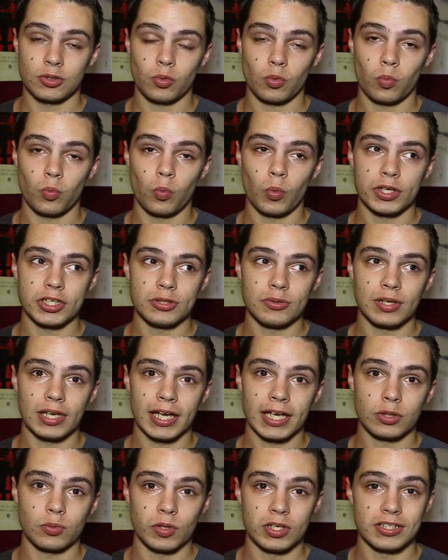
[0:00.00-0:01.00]
what you
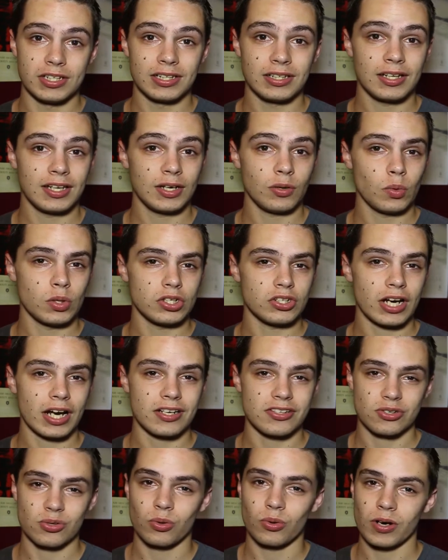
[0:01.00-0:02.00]
liked, what you didn't like, what your kind
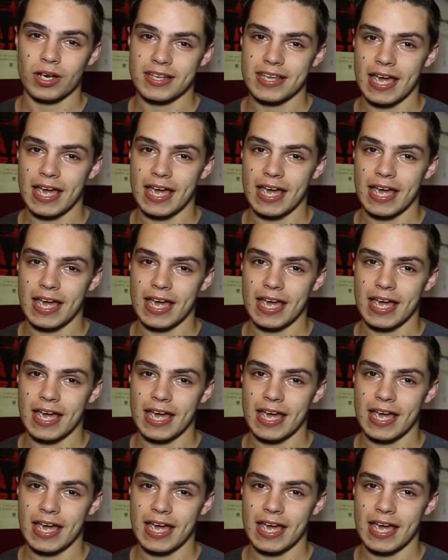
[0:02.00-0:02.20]
of score out of